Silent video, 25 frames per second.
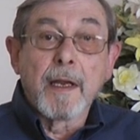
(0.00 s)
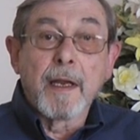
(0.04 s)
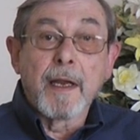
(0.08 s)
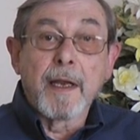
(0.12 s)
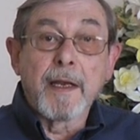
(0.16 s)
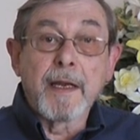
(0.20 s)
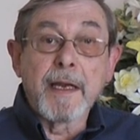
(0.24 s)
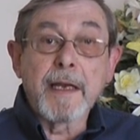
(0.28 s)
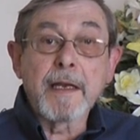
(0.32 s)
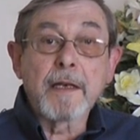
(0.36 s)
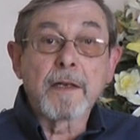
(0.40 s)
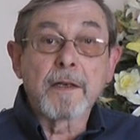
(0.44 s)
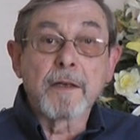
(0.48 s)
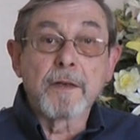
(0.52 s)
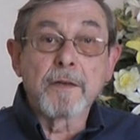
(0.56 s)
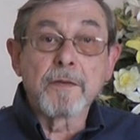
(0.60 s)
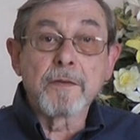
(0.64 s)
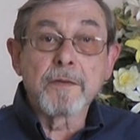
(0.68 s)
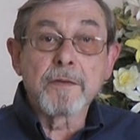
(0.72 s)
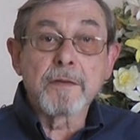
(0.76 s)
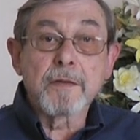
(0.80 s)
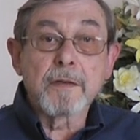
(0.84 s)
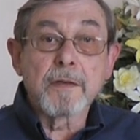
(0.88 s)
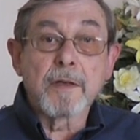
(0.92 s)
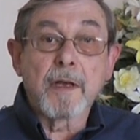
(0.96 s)
In
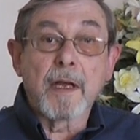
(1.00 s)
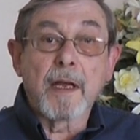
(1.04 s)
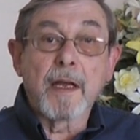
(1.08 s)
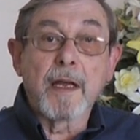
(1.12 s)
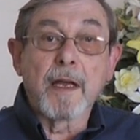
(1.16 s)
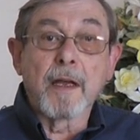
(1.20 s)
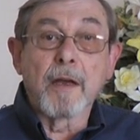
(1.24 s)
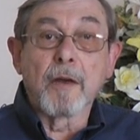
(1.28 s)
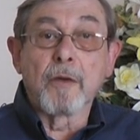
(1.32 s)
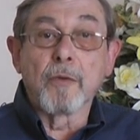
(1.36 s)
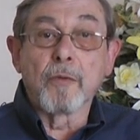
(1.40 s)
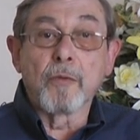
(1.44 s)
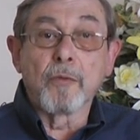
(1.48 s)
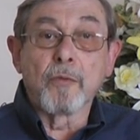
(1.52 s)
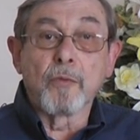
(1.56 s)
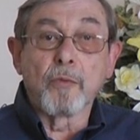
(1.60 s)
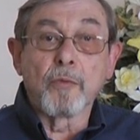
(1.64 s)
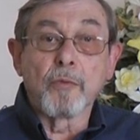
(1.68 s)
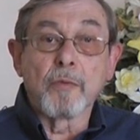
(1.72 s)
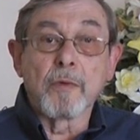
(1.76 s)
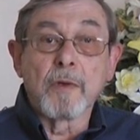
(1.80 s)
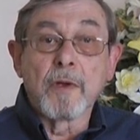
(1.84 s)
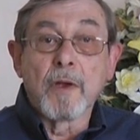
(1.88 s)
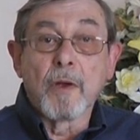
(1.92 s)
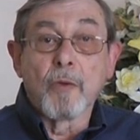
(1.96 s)
England
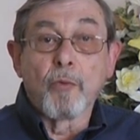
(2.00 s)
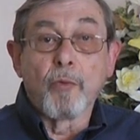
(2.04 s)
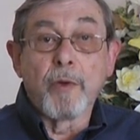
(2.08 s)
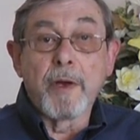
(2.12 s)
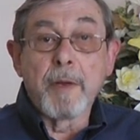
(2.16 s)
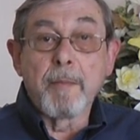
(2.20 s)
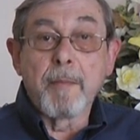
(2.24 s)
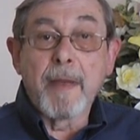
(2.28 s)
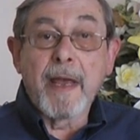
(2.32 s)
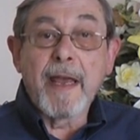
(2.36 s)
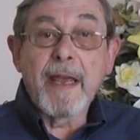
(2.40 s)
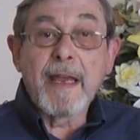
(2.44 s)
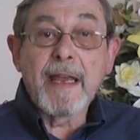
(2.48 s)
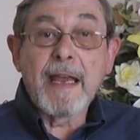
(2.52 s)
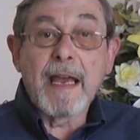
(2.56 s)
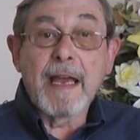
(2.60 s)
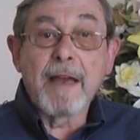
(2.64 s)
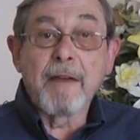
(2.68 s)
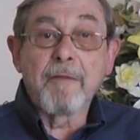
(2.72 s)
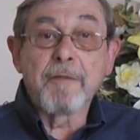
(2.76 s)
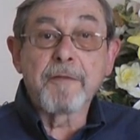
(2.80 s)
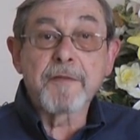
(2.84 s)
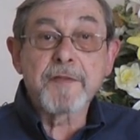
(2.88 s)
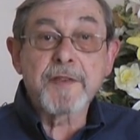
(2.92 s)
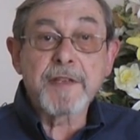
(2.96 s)
we may
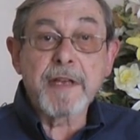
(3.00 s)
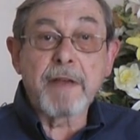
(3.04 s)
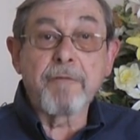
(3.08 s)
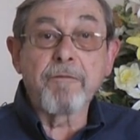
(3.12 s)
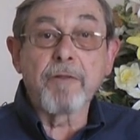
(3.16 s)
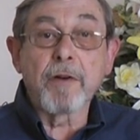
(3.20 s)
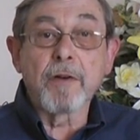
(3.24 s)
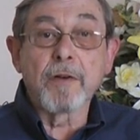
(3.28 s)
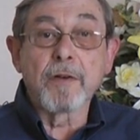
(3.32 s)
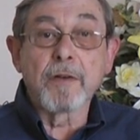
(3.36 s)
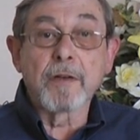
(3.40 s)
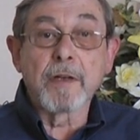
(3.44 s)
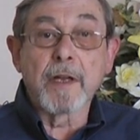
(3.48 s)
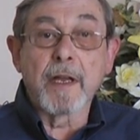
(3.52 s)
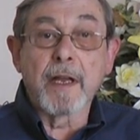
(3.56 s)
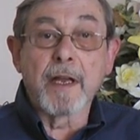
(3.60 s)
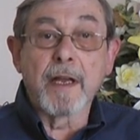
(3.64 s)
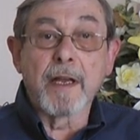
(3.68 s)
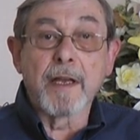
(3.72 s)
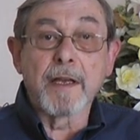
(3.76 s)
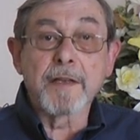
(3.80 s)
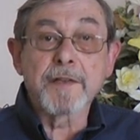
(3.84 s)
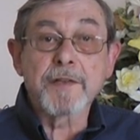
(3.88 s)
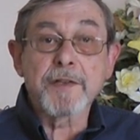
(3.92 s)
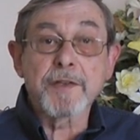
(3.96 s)
have
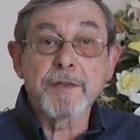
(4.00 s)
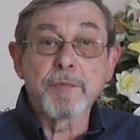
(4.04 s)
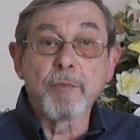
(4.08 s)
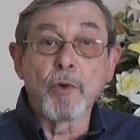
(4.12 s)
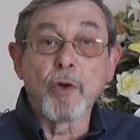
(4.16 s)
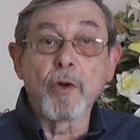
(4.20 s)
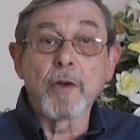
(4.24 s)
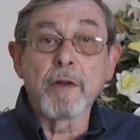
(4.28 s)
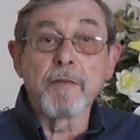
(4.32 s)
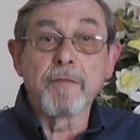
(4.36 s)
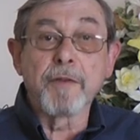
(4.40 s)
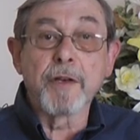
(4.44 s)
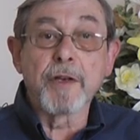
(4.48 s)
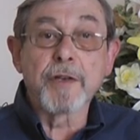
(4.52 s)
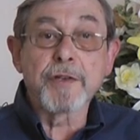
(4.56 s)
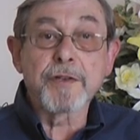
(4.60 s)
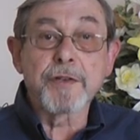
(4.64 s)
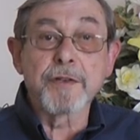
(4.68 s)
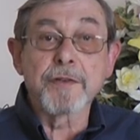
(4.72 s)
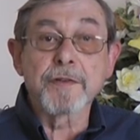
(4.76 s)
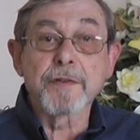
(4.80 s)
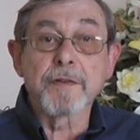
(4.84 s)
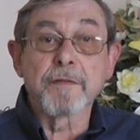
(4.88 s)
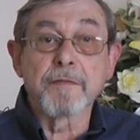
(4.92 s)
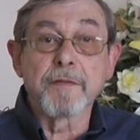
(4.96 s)
several smaller
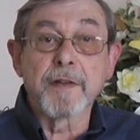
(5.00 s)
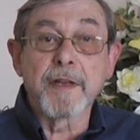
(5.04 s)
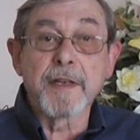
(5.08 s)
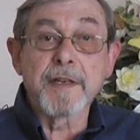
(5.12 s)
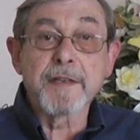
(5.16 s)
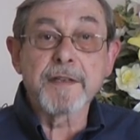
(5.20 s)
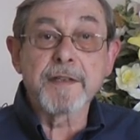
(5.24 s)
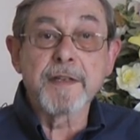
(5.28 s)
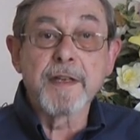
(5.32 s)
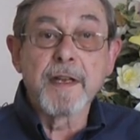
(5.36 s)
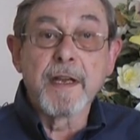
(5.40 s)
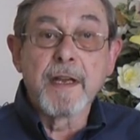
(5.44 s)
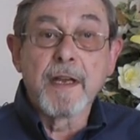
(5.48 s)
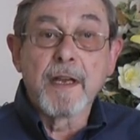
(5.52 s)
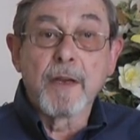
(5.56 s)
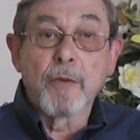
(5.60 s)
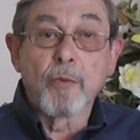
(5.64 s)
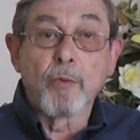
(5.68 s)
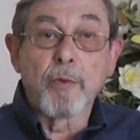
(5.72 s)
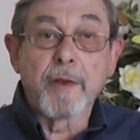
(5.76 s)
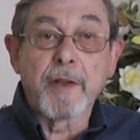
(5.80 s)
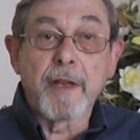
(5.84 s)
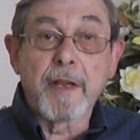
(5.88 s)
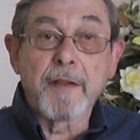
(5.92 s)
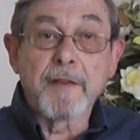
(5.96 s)
versions of this
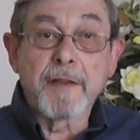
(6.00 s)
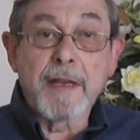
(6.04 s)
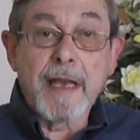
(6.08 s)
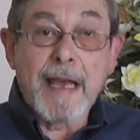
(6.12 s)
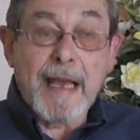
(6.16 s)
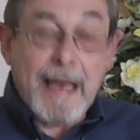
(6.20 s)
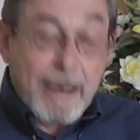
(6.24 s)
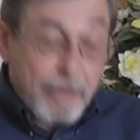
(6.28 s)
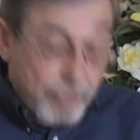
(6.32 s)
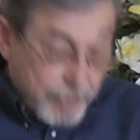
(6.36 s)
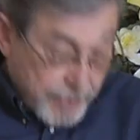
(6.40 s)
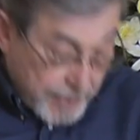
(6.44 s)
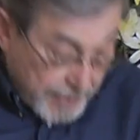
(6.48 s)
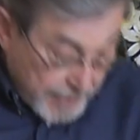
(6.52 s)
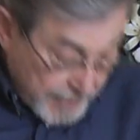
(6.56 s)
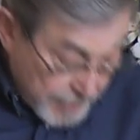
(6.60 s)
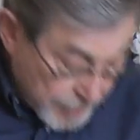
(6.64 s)
within the house.